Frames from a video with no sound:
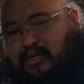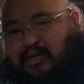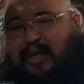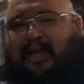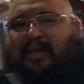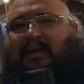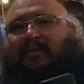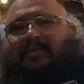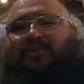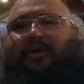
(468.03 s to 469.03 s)
So they ended
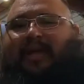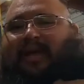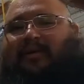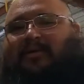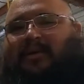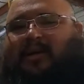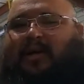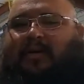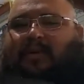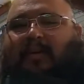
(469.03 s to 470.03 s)
up shorting out
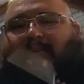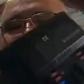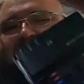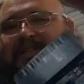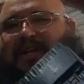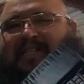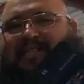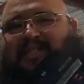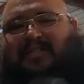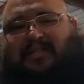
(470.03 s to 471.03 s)
probably a
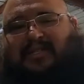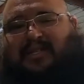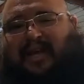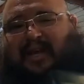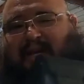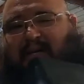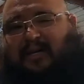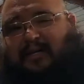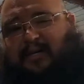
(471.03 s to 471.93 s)
transistor inside here.